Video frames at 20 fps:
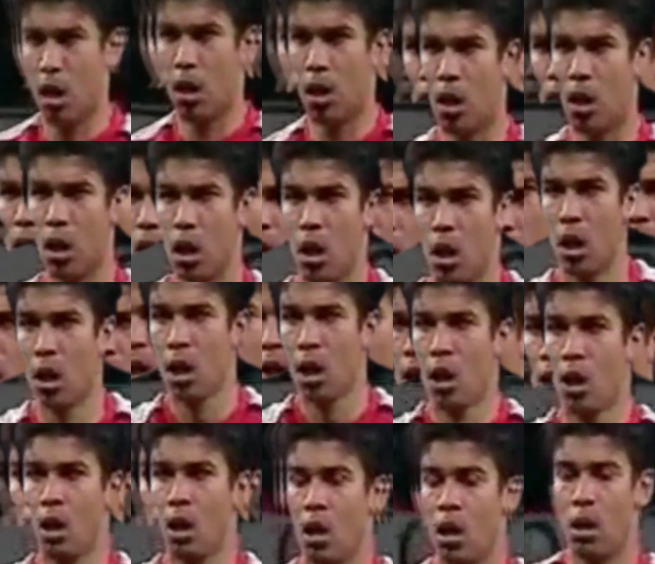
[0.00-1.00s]
This is a
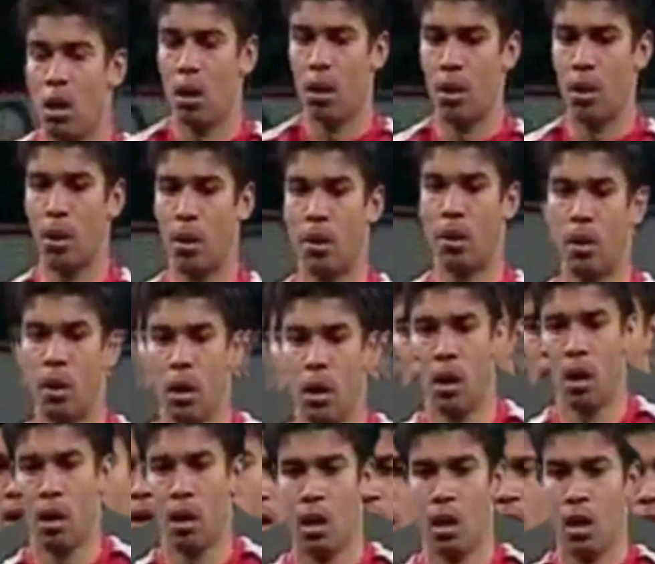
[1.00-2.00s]
story of
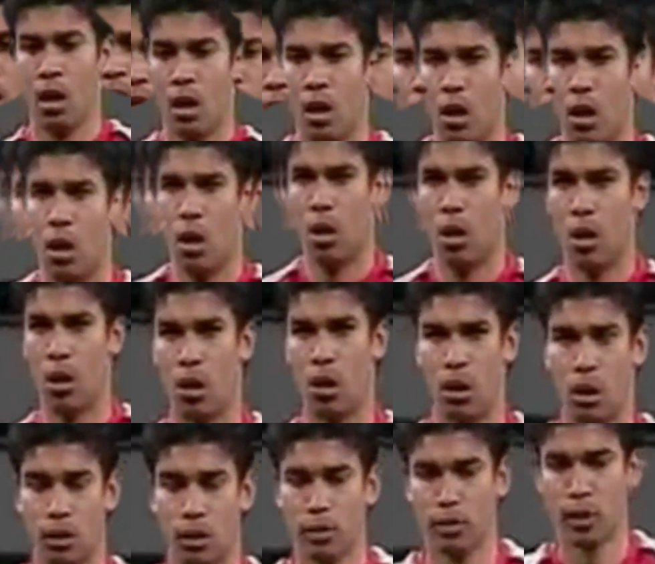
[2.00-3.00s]
tragedy, misfortune,
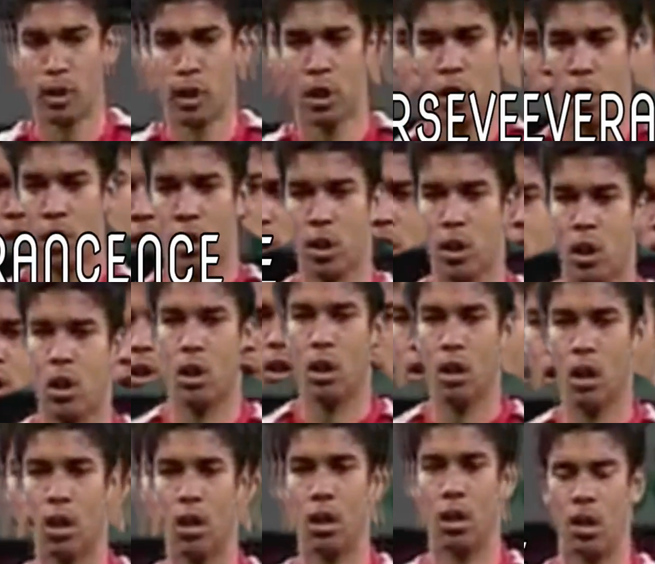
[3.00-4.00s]

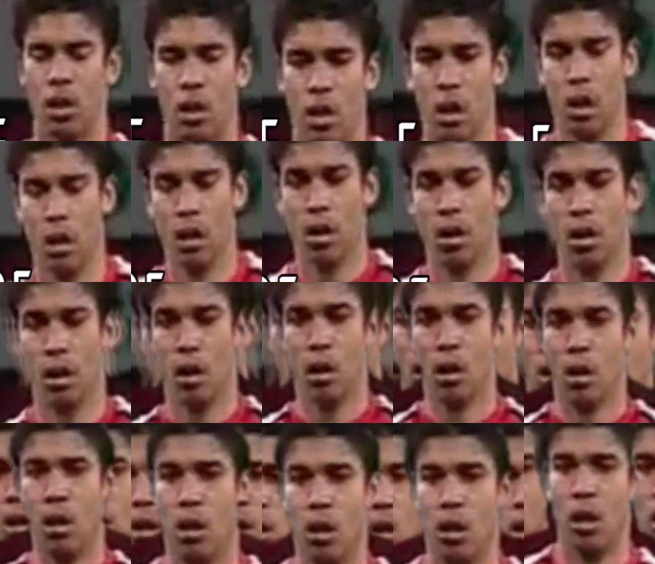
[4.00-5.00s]
perseverance, and how a
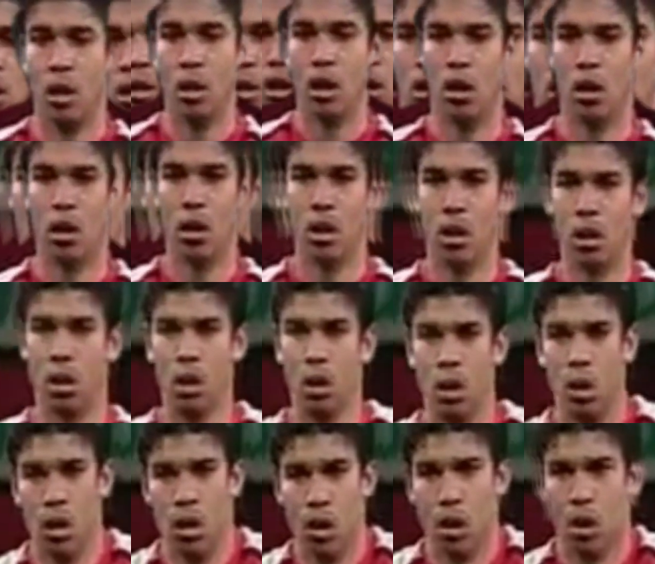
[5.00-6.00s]
single tackle
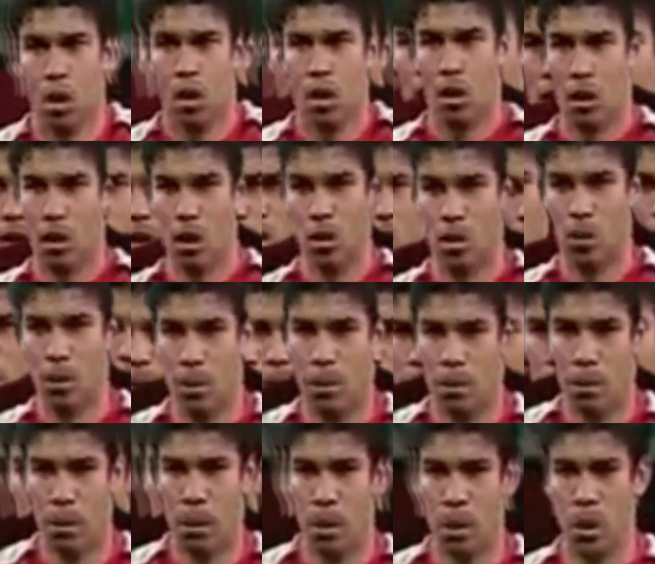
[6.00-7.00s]
kills an entire
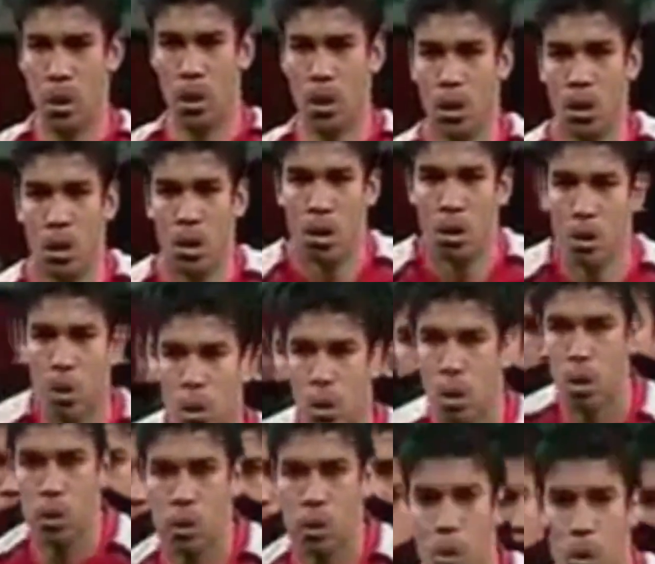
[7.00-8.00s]
career and a
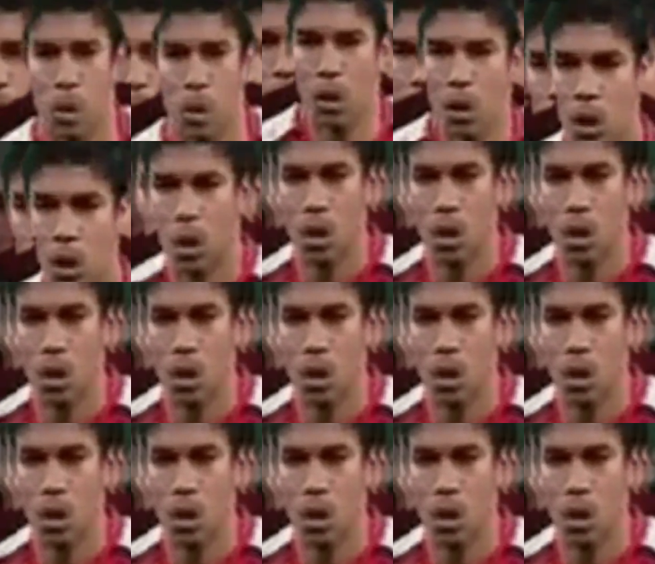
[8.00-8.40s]
club hope of been